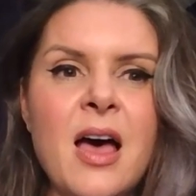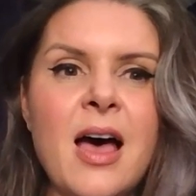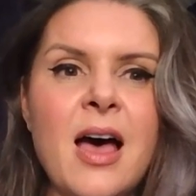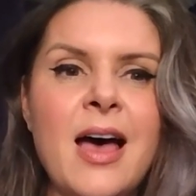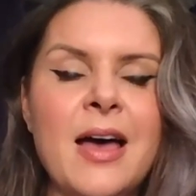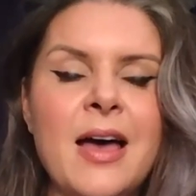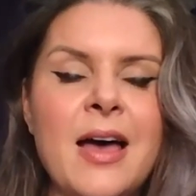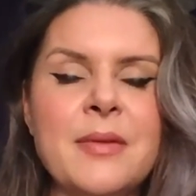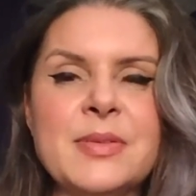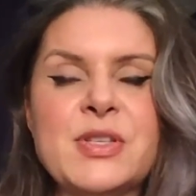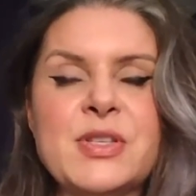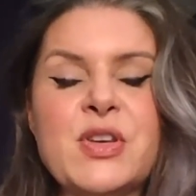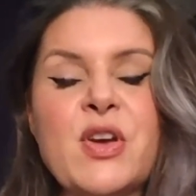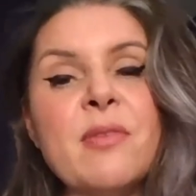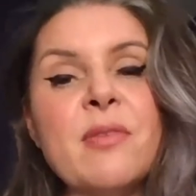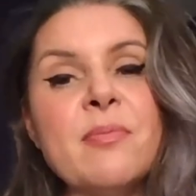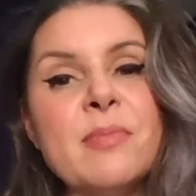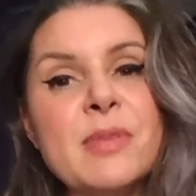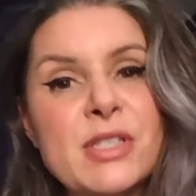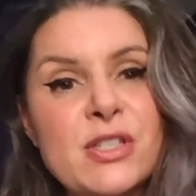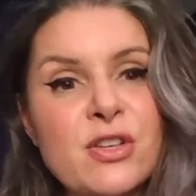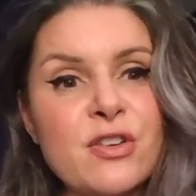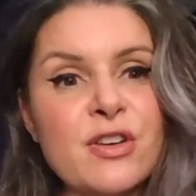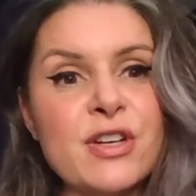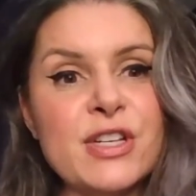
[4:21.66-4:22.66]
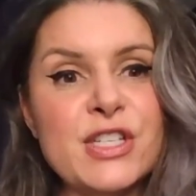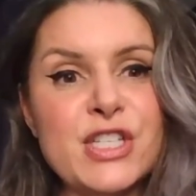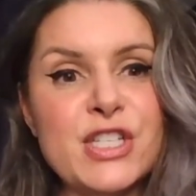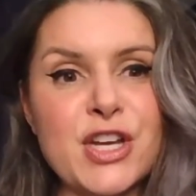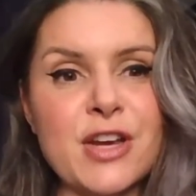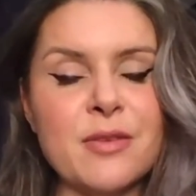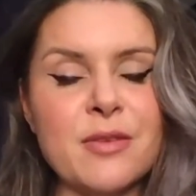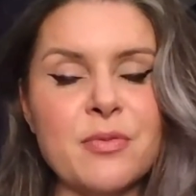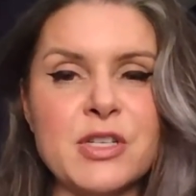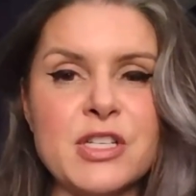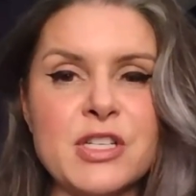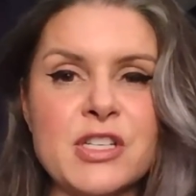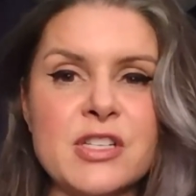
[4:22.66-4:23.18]
I'm sorry, Missouri
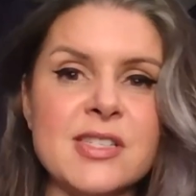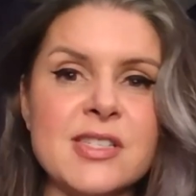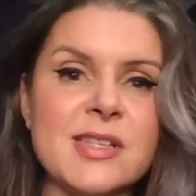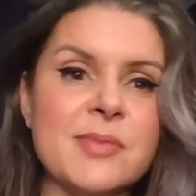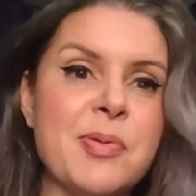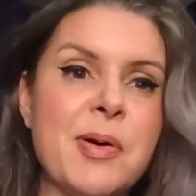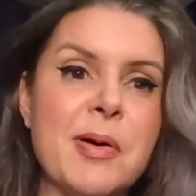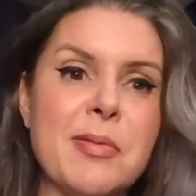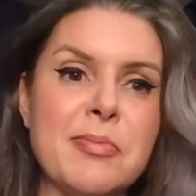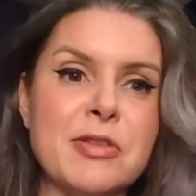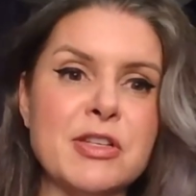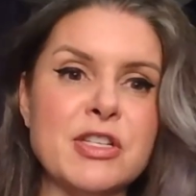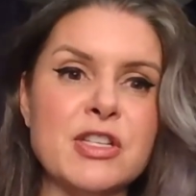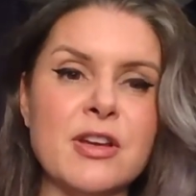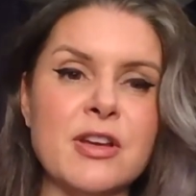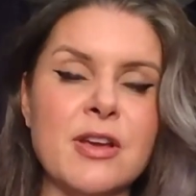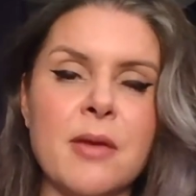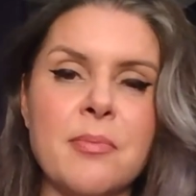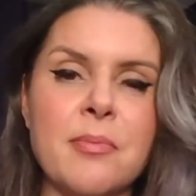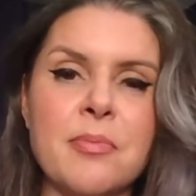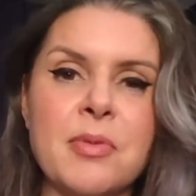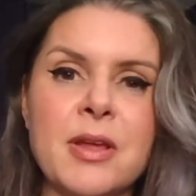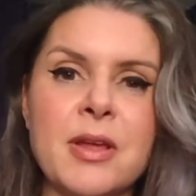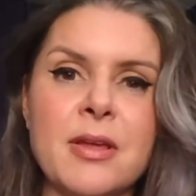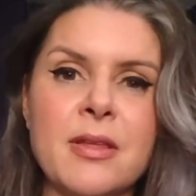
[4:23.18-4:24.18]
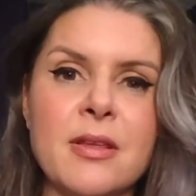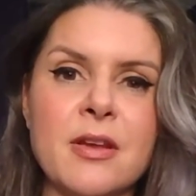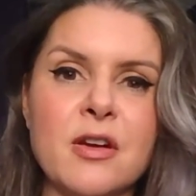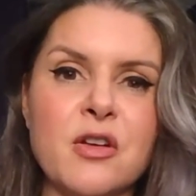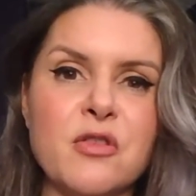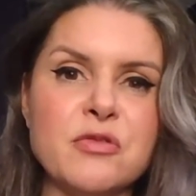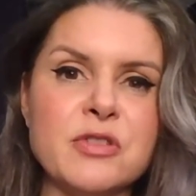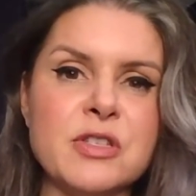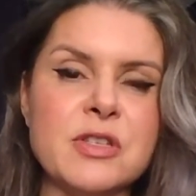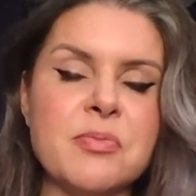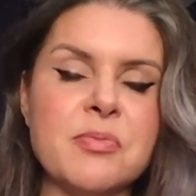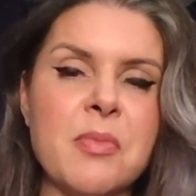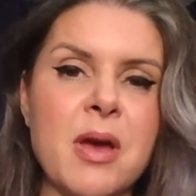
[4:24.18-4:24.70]
Chick, which is the publishing company that
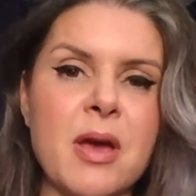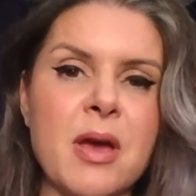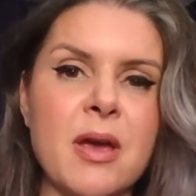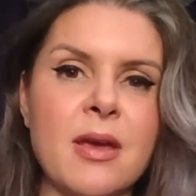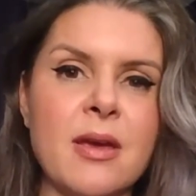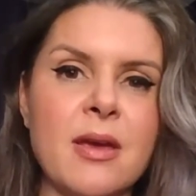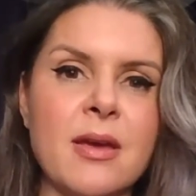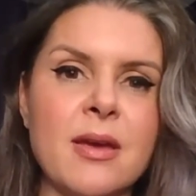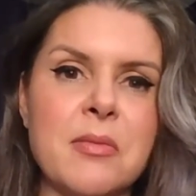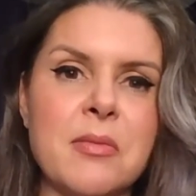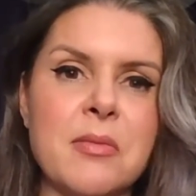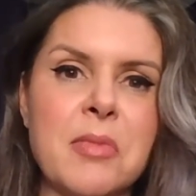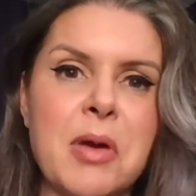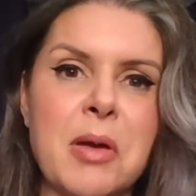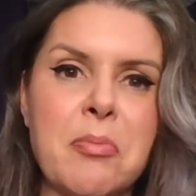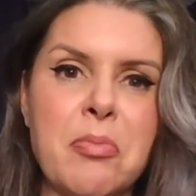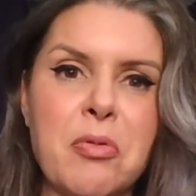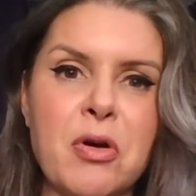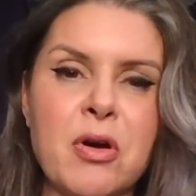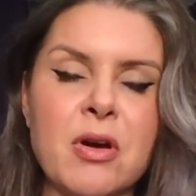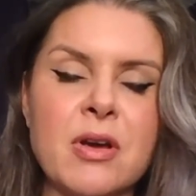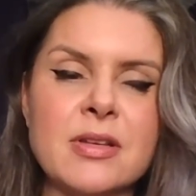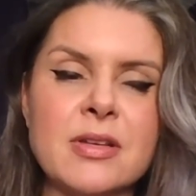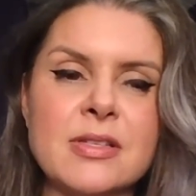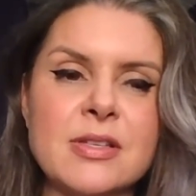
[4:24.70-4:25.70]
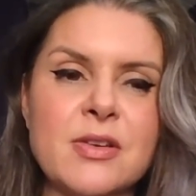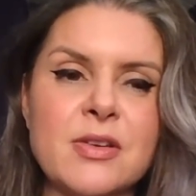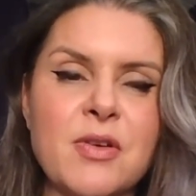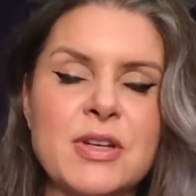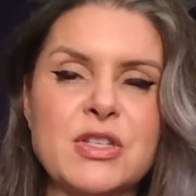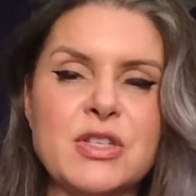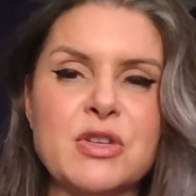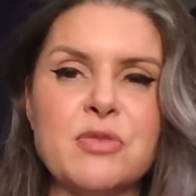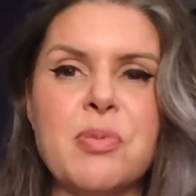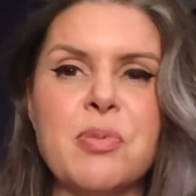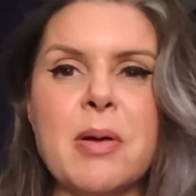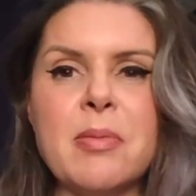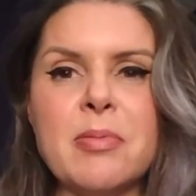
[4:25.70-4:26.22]
owns my book. So I
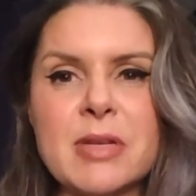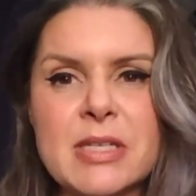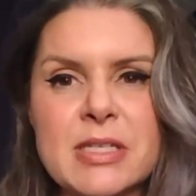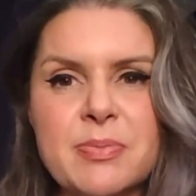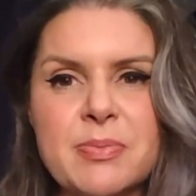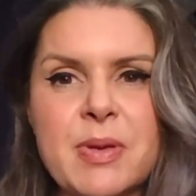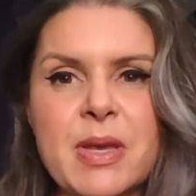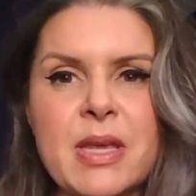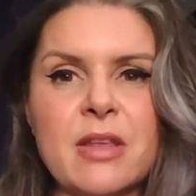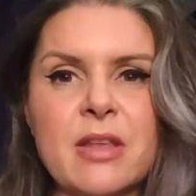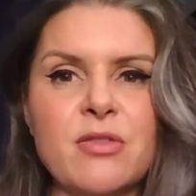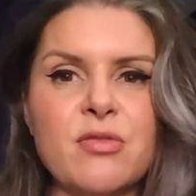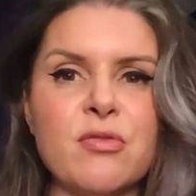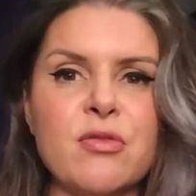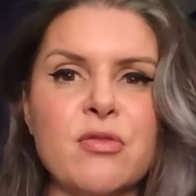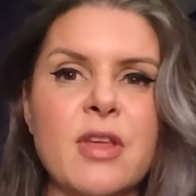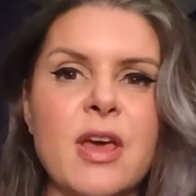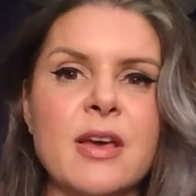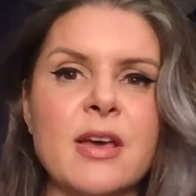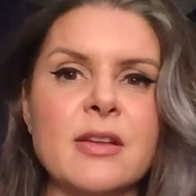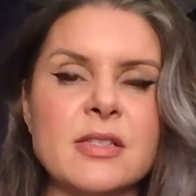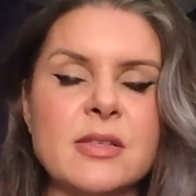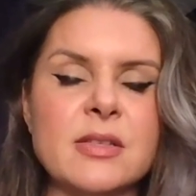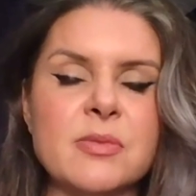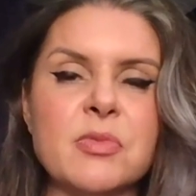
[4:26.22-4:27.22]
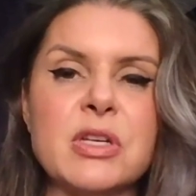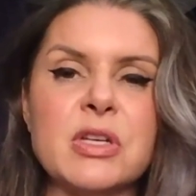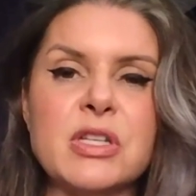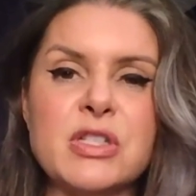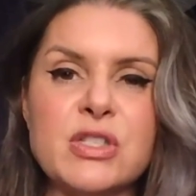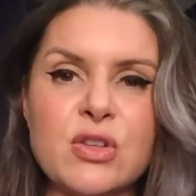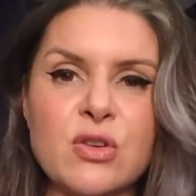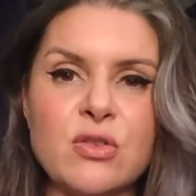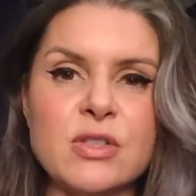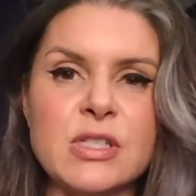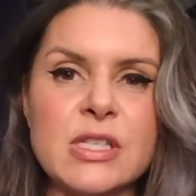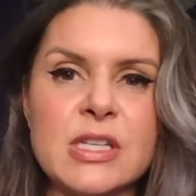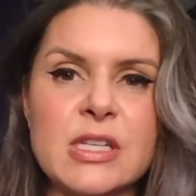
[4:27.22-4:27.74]
do public speaking through that and some
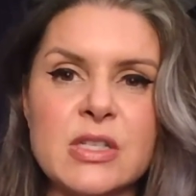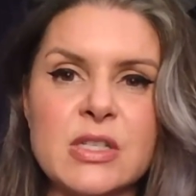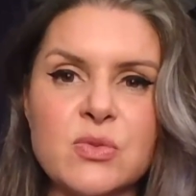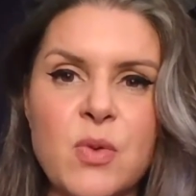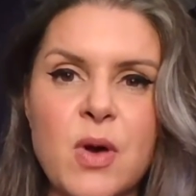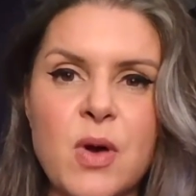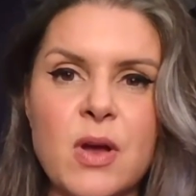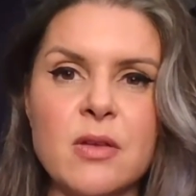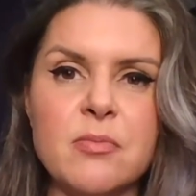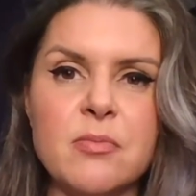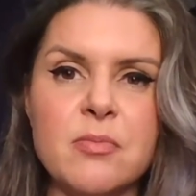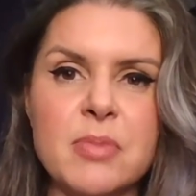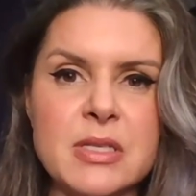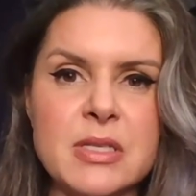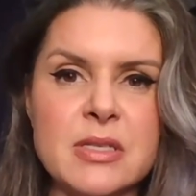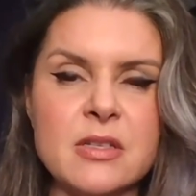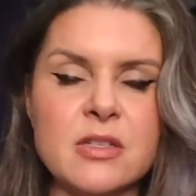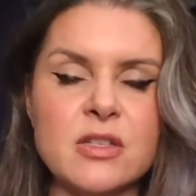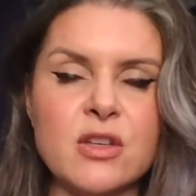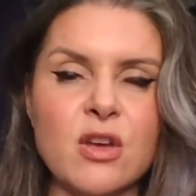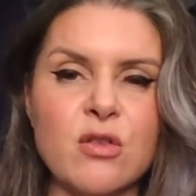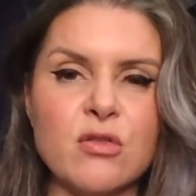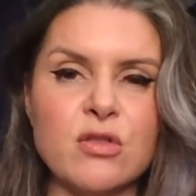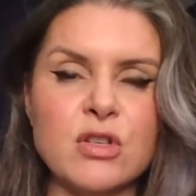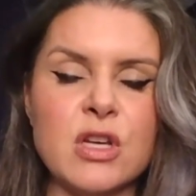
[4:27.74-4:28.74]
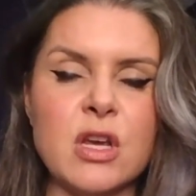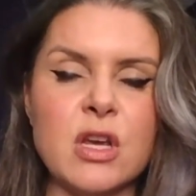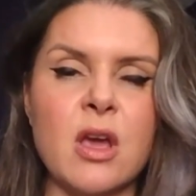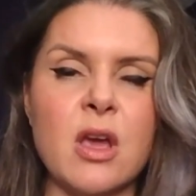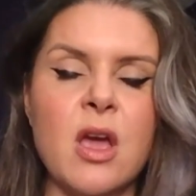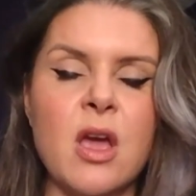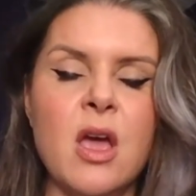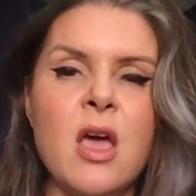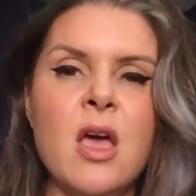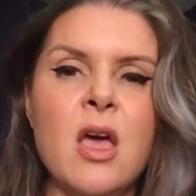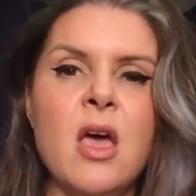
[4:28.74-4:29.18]
consulting as well and business coaching.